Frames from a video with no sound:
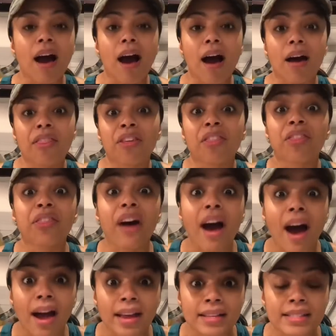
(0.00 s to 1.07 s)
the
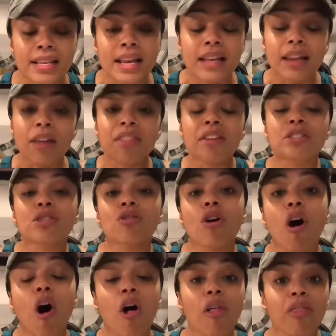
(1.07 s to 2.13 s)
thighs. Now, these are
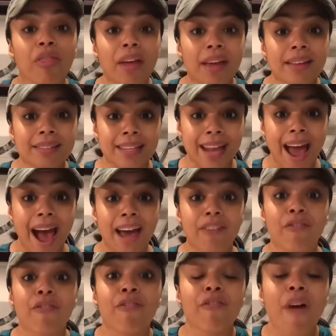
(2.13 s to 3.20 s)
all things that add
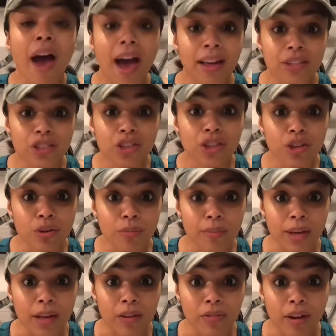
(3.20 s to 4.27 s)
fat to your
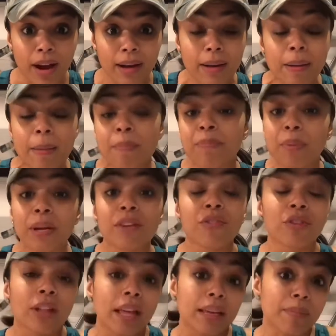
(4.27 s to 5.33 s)
meal, right? But if
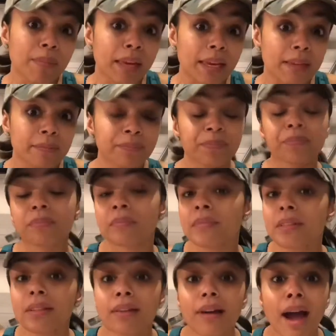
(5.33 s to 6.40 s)
you're like me,
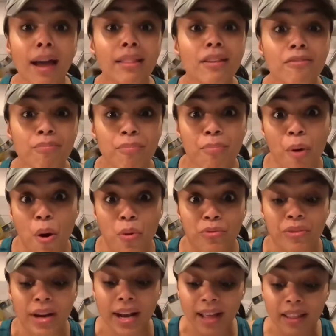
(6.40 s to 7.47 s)
I love bone,
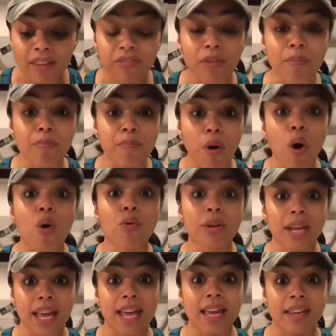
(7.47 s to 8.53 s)
right? I love the bone
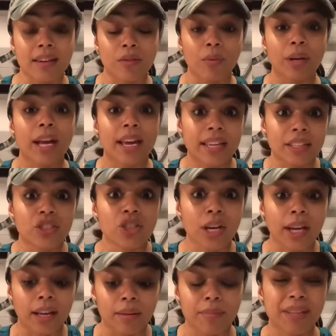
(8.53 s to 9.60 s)
in when I eat
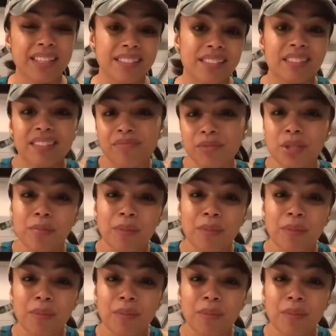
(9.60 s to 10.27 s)
chicken because to me,